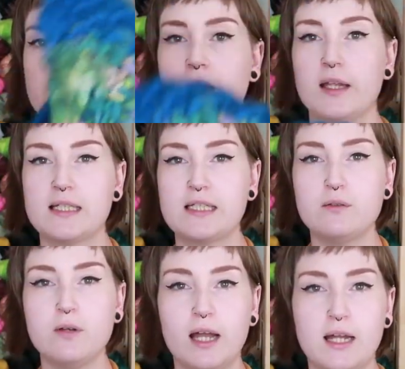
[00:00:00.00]
So I
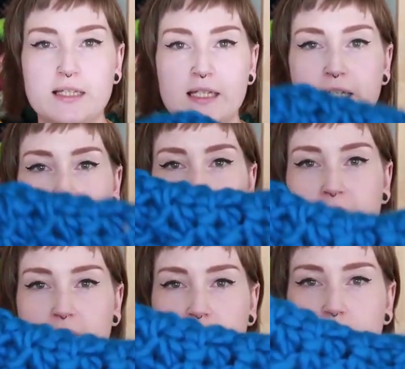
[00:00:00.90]
still had a little
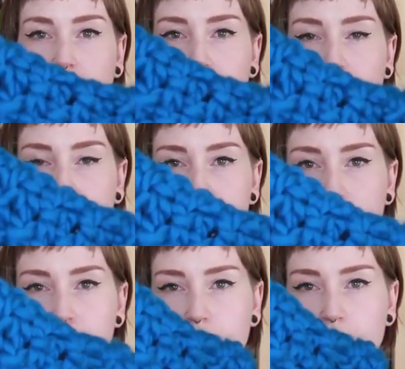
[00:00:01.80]
bit of the yarn left
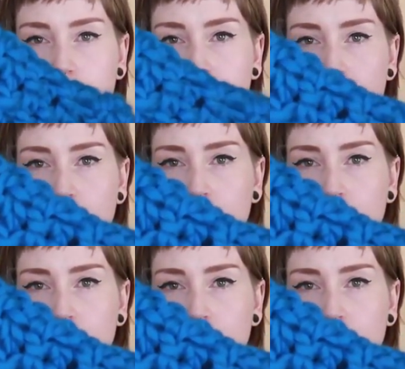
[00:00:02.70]
over